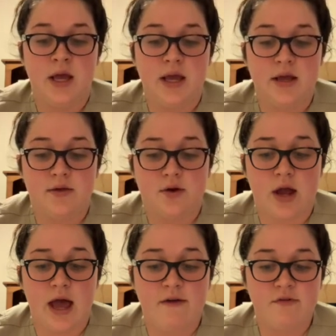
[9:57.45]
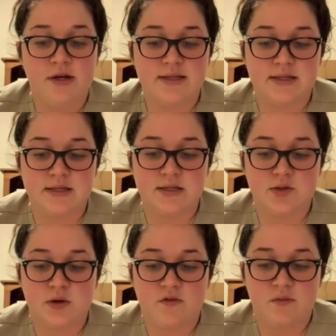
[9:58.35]
either Havrix 6 to
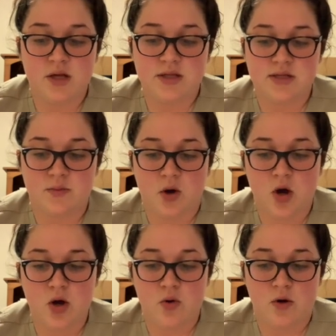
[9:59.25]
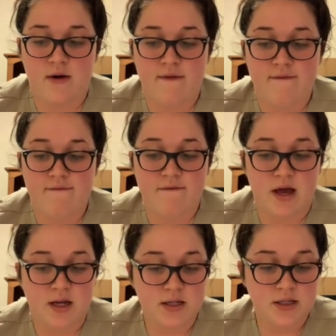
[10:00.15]
12 months apart or
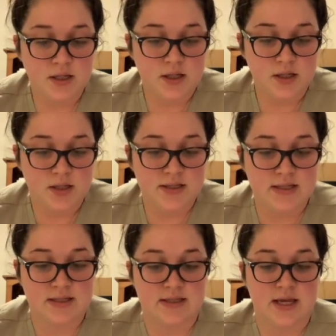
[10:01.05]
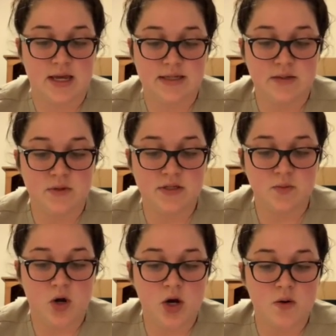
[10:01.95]
Vacta 6 to 18 months
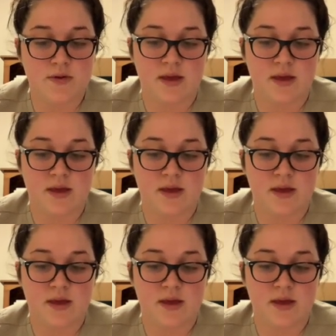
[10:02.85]
apart with a